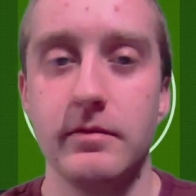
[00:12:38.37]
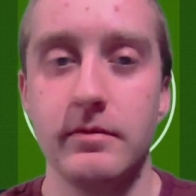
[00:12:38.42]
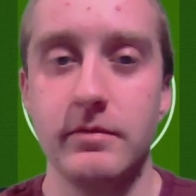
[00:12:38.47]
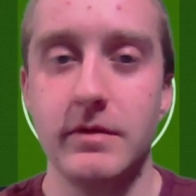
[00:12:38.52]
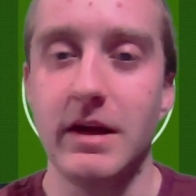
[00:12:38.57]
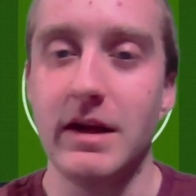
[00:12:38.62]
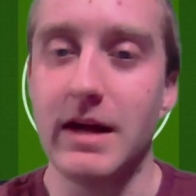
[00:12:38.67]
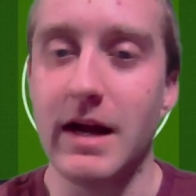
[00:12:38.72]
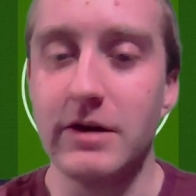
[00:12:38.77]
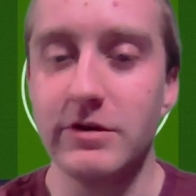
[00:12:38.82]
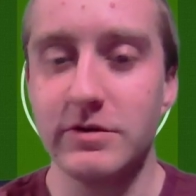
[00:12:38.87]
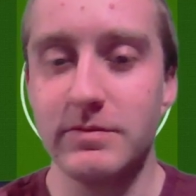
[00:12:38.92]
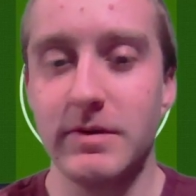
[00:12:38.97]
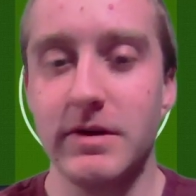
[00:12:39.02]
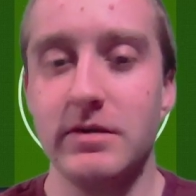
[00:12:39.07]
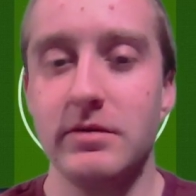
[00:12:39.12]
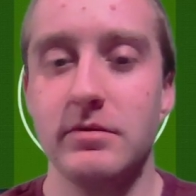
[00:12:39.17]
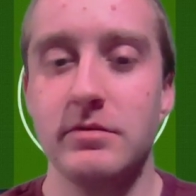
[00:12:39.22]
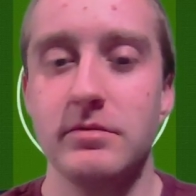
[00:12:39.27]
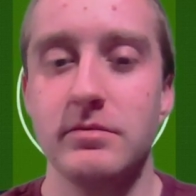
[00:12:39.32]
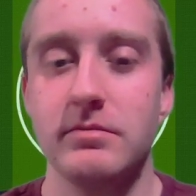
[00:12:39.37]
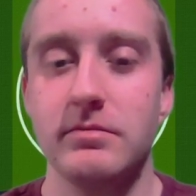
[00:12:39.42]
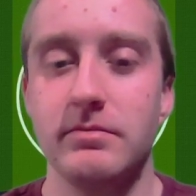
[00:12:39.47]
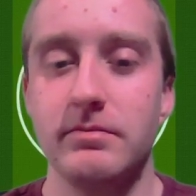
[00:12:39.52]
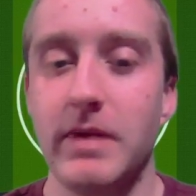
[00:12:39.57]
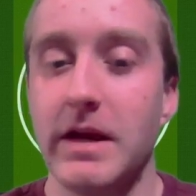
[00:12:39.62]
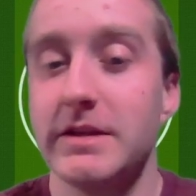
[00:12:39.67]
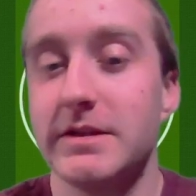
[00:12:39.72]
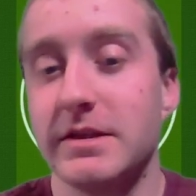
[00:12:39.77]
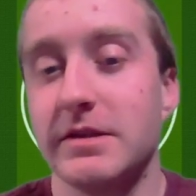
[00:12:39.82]
The announcement
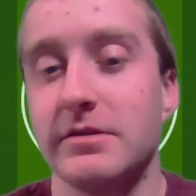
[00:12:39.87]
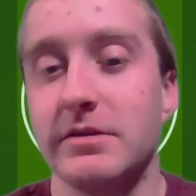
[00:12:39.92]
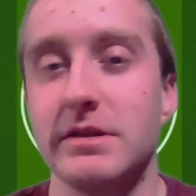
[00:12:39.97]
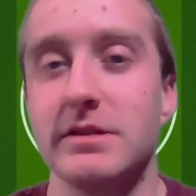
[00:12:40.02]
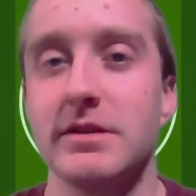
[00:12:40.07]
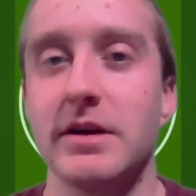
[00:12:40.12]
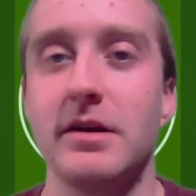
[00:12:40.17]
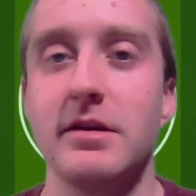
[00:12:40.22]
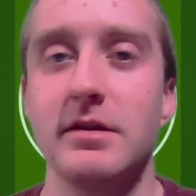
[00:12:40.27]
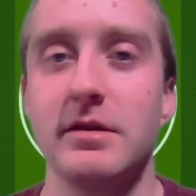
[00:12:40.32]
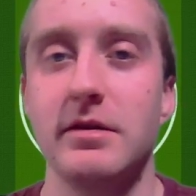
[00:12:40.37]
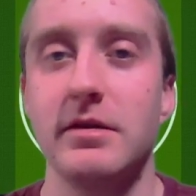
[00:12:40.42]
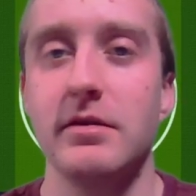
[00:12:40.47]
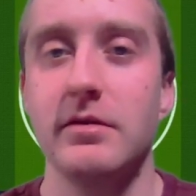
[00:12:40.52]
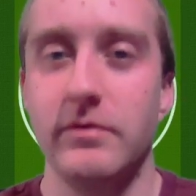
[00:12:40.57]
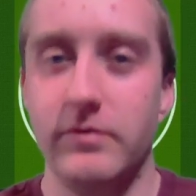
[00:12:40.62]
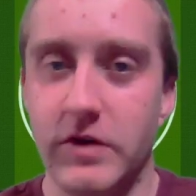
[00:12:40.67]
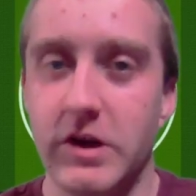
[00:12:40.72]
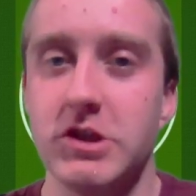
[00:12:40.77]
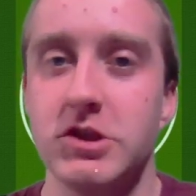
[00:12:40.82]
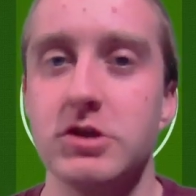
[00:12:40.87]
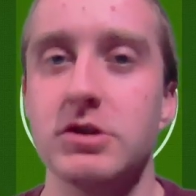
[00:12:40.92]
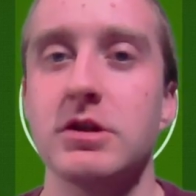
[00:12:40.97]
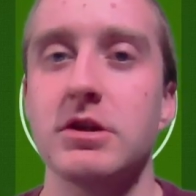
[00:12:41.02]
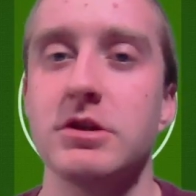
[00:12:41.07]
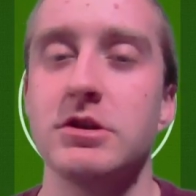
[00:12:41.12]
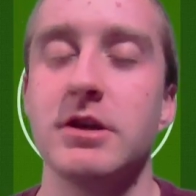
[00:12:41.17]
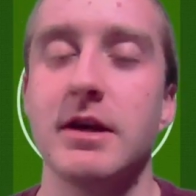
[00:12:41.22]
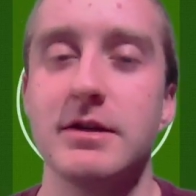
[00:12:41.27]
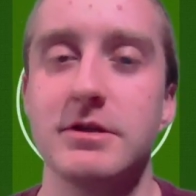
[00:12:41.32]
basically cited fixture
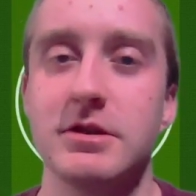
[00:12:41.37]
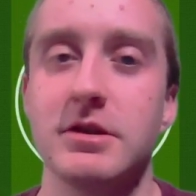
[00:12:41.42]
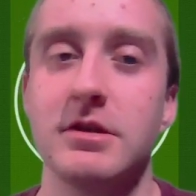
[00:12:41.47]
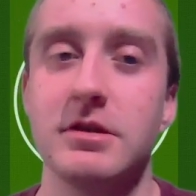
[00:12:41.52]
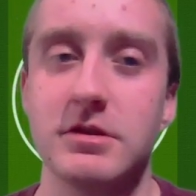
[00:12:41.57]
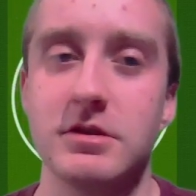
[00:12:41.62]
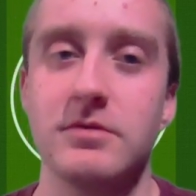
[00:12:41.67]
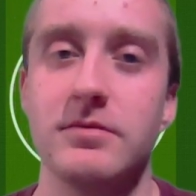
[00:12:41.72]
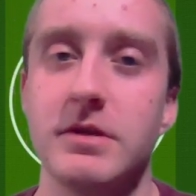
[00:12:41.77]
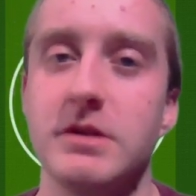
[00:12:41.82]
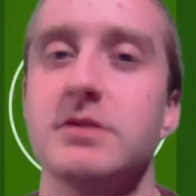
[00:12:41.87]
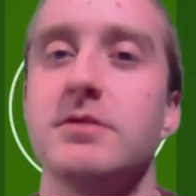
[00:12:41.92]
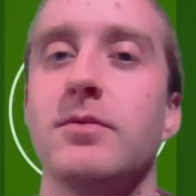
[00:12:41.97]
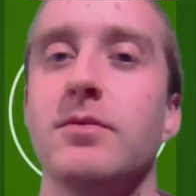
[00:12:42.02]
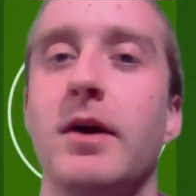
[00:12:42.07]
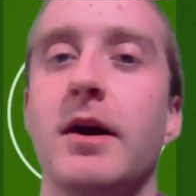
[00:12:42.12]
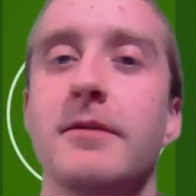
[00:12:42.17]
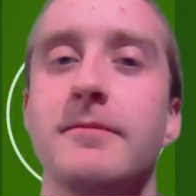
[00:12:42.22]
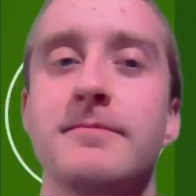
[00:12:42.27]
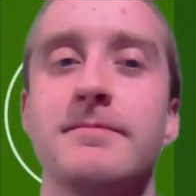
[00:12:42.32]
congestion as the reason why,